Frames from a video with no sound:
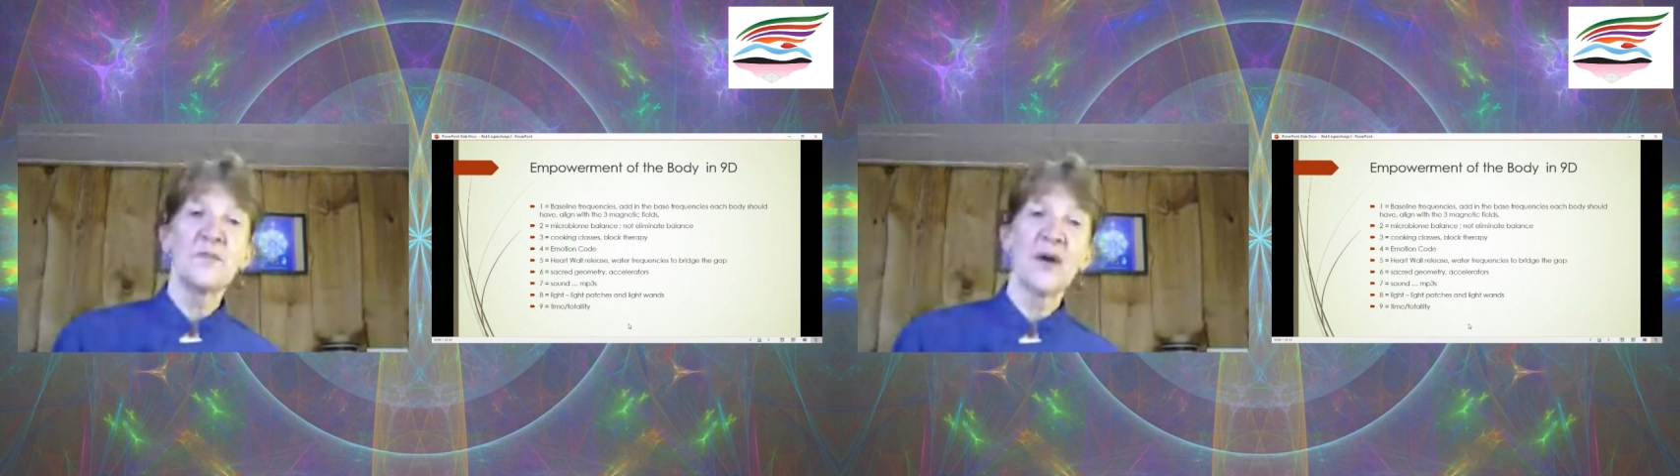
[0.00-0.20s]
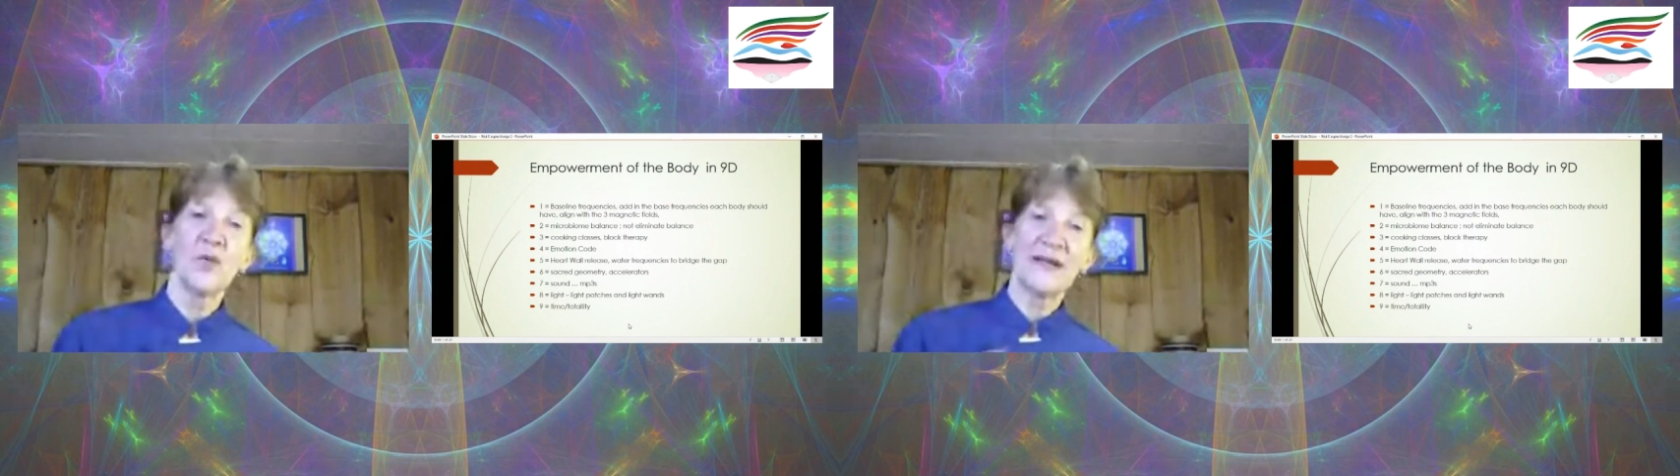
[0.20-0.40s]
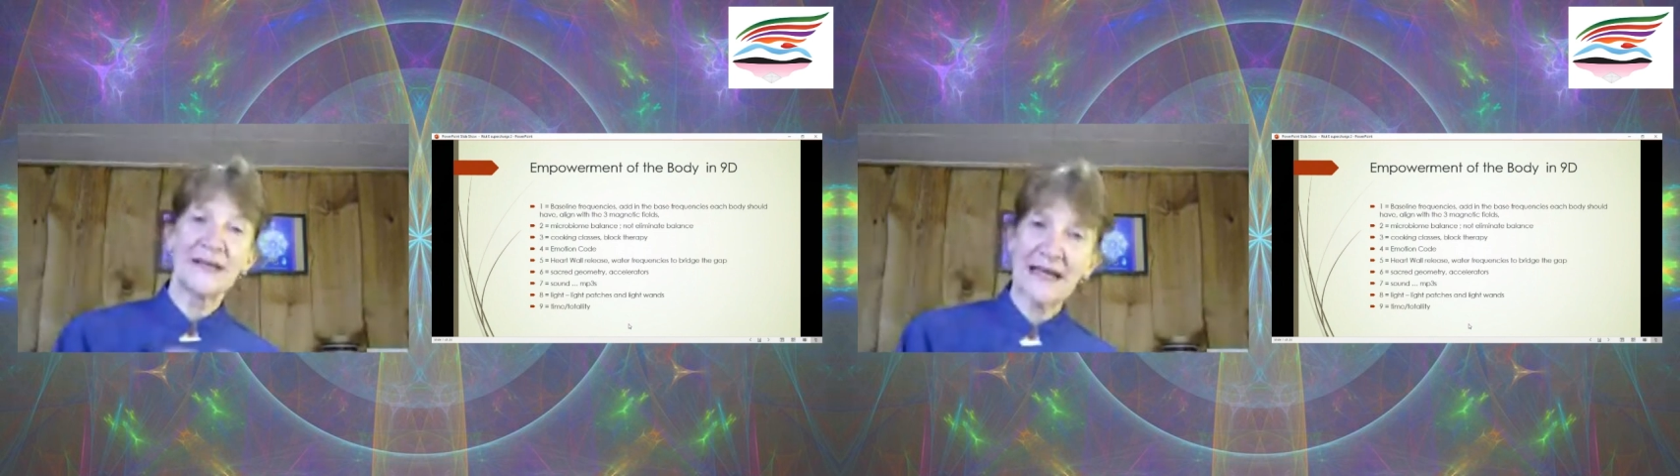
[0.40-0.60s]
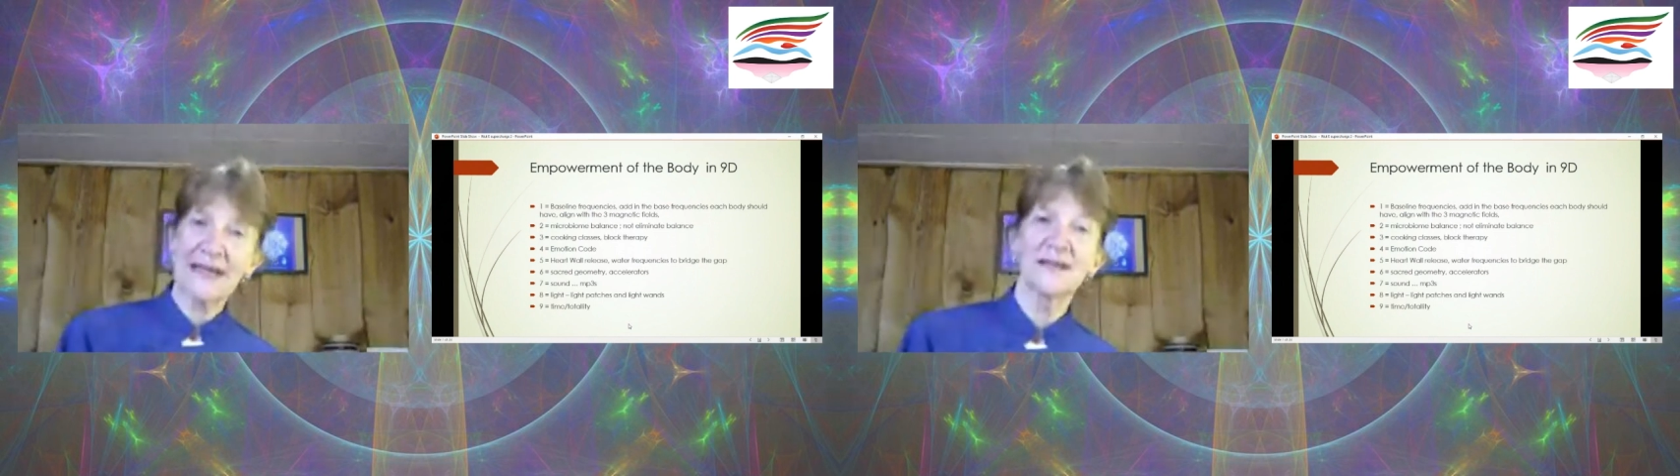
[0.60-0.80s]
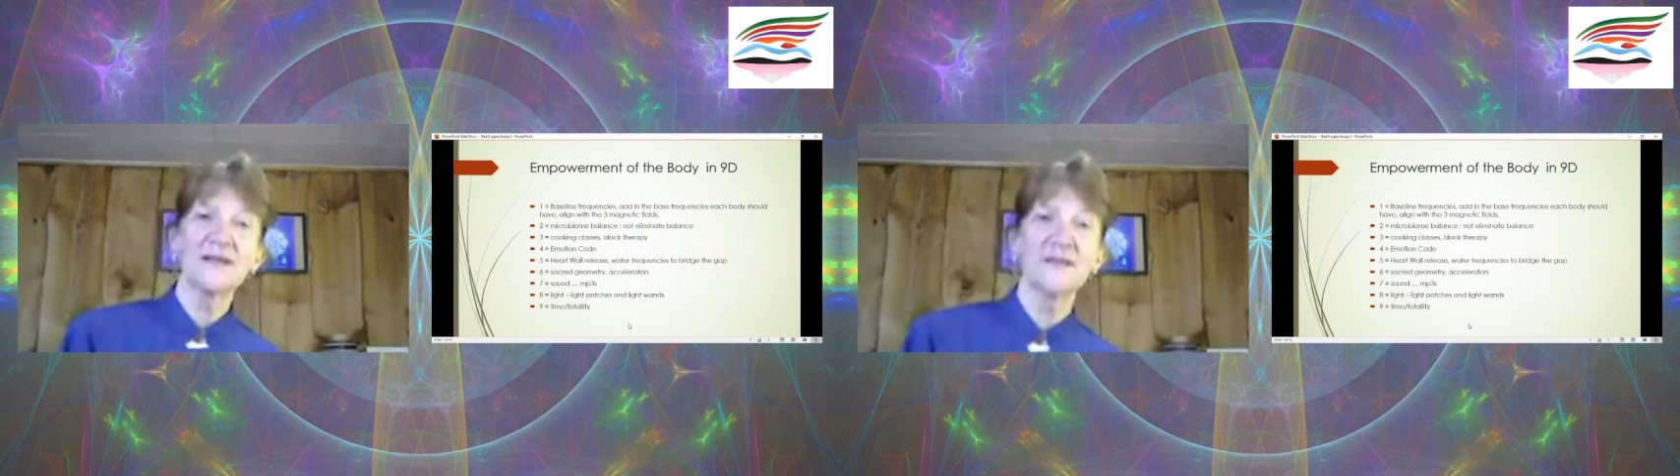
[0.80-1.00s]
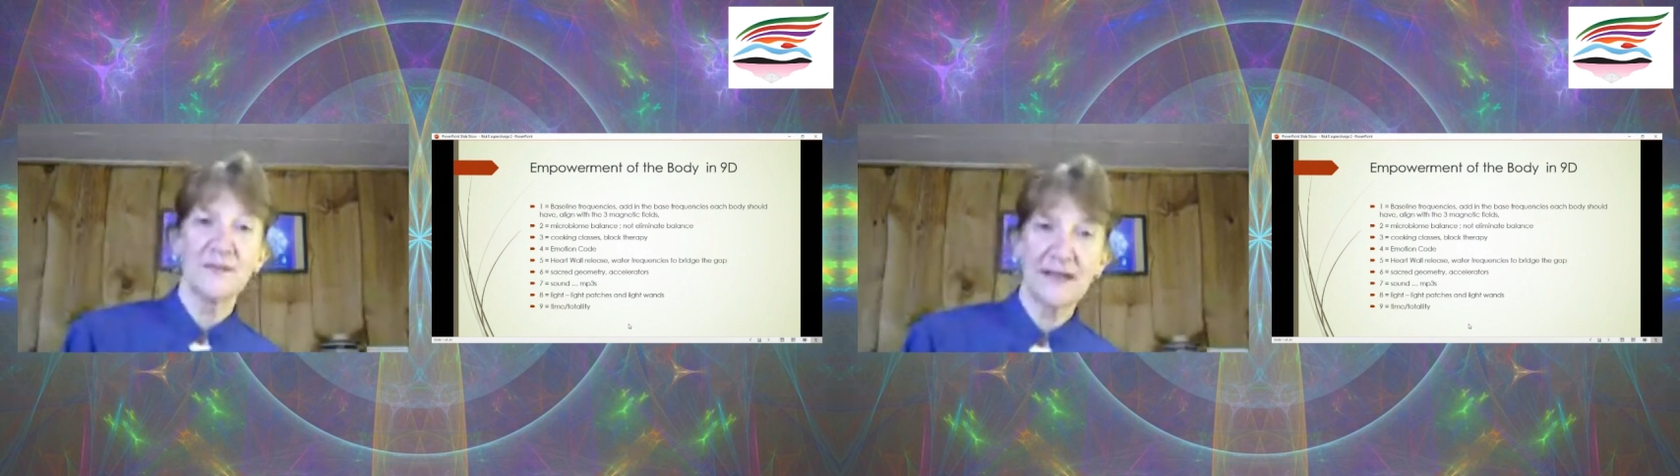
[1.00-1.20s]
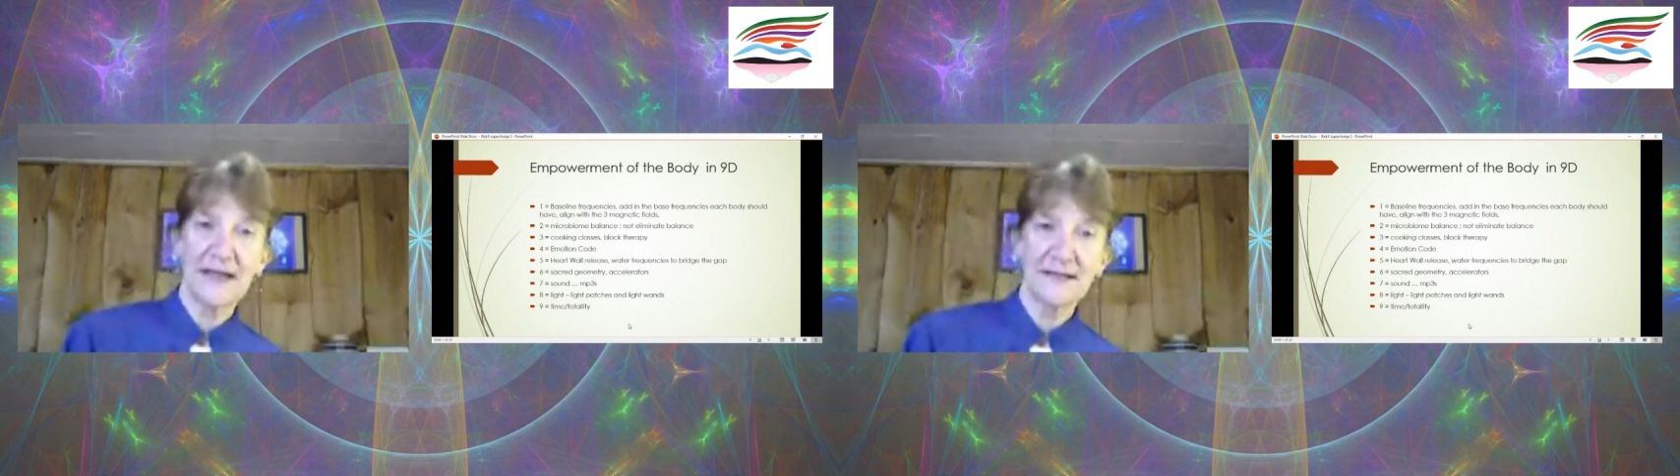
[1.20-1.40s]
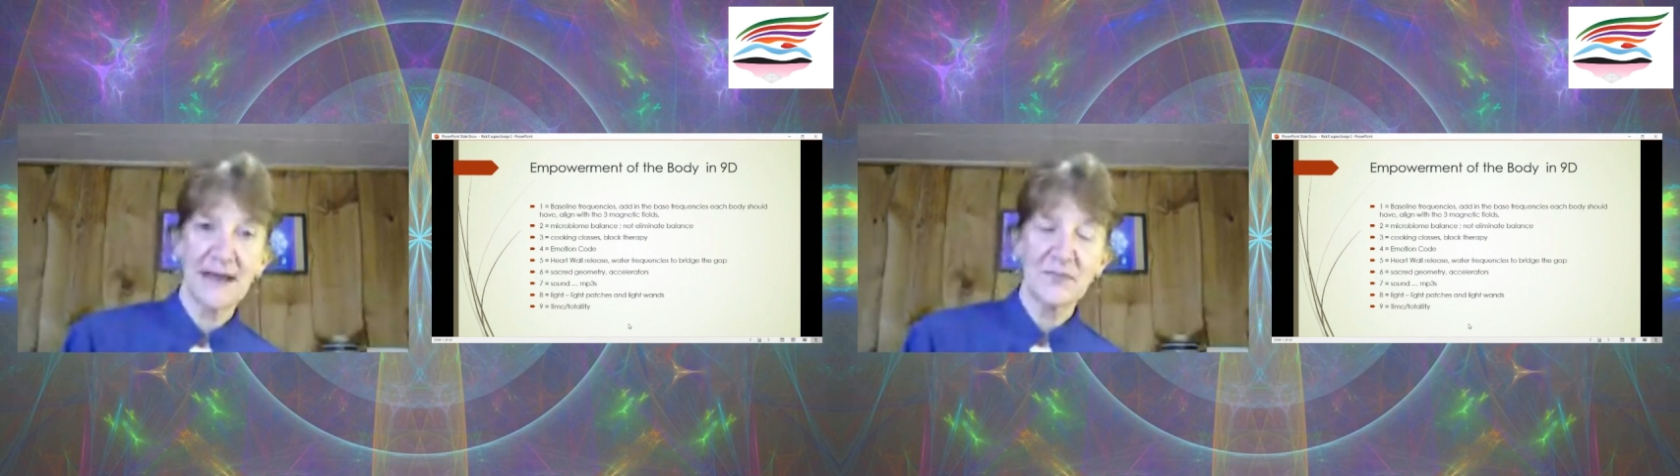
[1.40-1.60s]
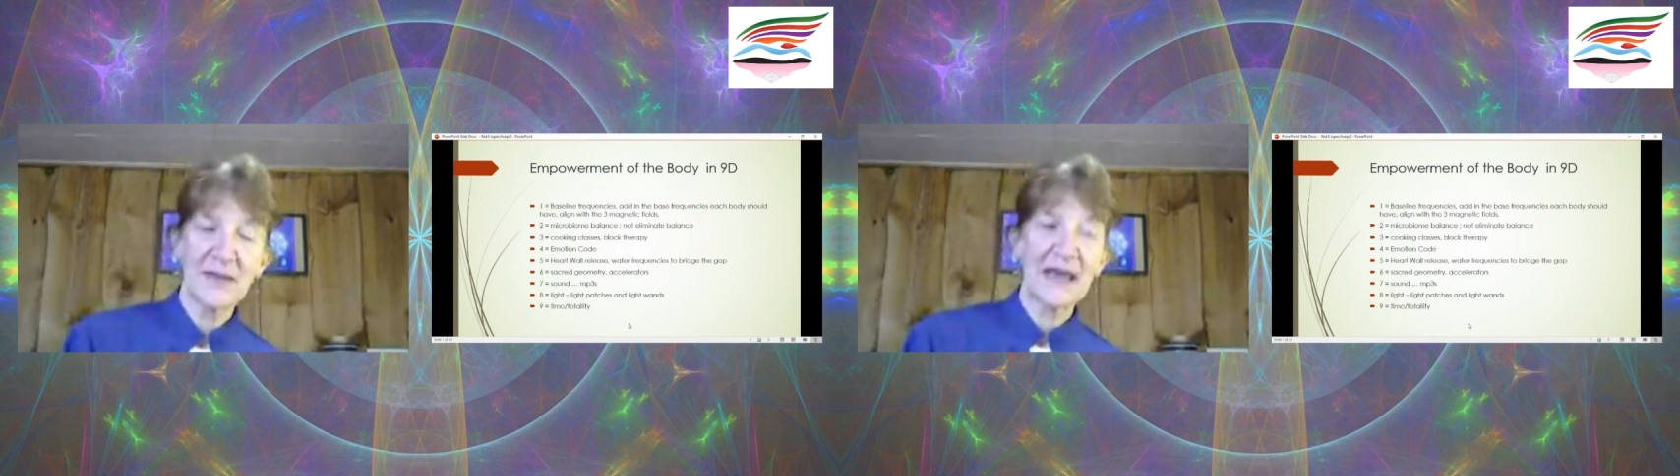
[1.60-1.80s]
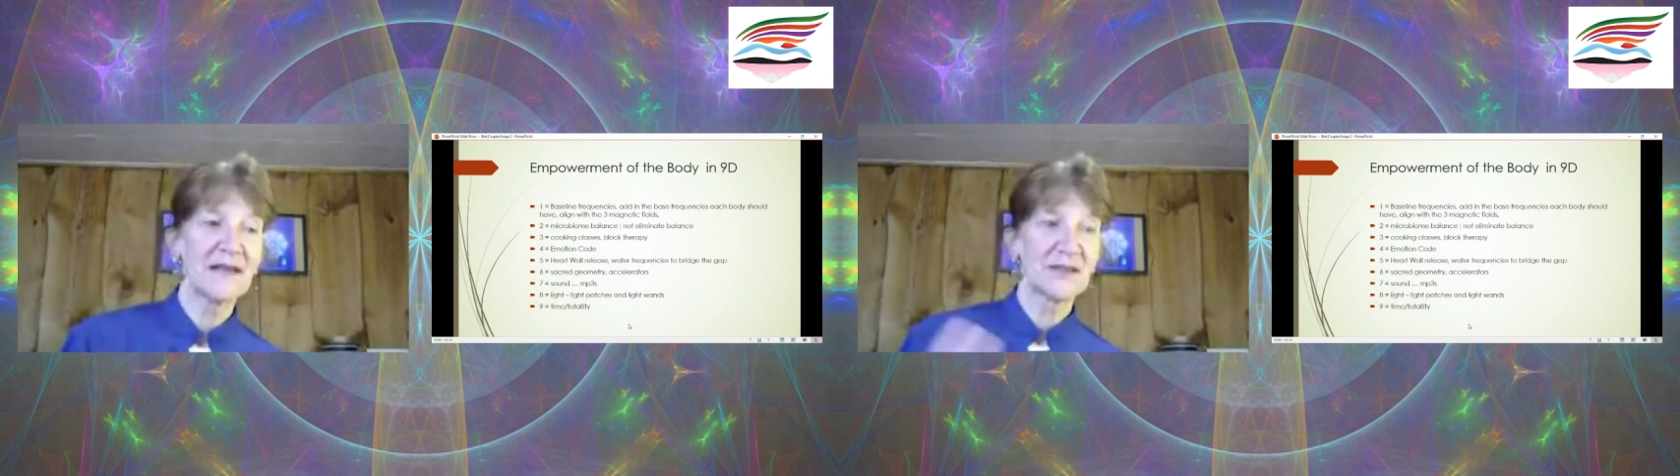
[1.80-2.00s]
But we can't eliminate that
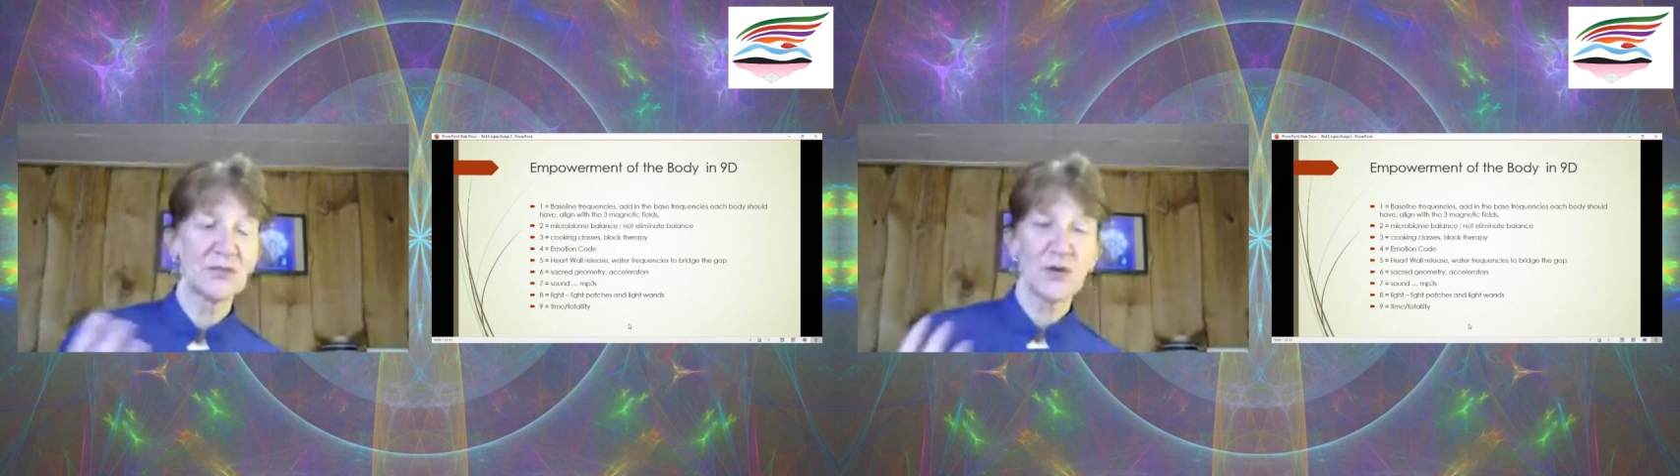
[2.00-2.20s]
balance.